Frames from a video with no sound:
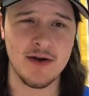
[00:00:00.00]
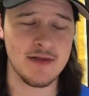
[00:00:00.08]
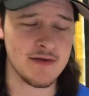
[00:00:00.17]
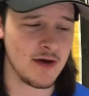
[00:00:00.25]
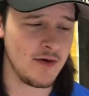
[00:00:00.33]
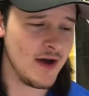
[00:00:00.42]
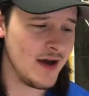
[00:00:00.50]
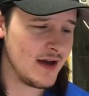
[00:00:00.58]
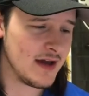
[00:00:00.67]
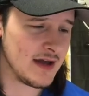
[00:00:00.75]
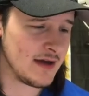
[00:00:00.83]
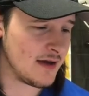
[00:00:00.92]
And so,
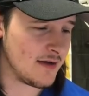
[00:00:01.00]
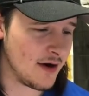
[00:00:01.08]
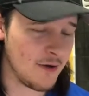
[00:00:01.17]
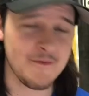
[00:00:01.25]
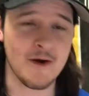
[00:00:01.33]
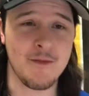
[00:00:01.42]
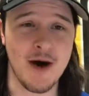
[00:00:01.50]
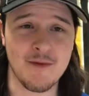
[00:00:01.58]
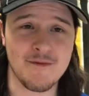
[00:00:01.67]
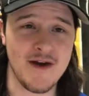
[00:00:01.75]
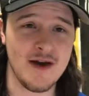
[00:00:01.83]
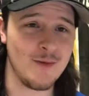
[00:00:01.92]
you know, if you're a
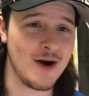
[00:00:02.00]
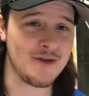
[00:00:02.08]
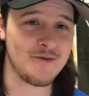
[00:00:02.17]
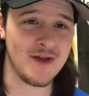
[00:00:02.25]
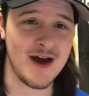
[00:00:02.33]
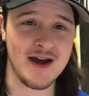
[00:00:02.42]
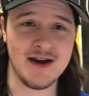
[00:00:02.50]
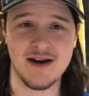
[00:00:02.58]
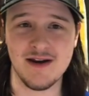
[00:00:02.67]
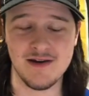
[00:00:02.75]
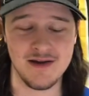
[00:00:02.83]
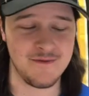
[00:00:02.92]
Bomber fan, watch for that,
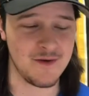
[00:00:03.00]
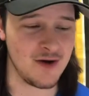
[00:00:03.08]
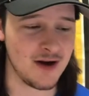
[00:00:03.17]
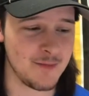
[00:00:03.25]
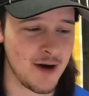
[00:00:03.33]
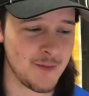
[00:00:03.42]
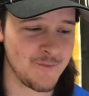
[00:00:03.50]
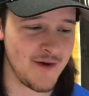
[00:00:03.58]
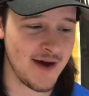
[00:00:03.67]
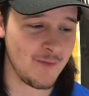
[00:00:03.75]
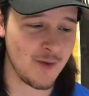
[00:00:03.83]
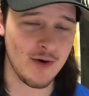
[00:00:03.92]
and if you're not a Bomber
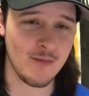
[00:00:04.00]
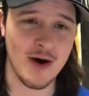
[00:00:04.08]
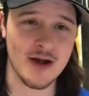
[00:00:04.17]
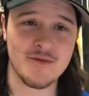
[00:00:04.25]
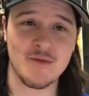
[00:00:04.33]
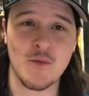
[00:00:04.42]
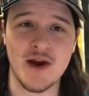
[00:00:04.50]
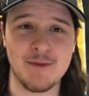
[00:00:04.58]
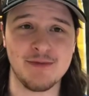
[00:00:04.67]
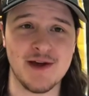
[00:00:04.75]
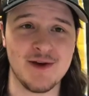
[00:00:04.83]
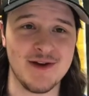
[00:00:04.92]
fan, well, watch for when I
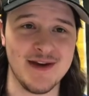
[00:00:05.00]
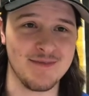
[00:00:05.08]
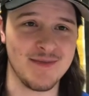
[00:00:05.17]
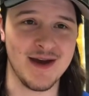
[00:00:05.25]
play your team.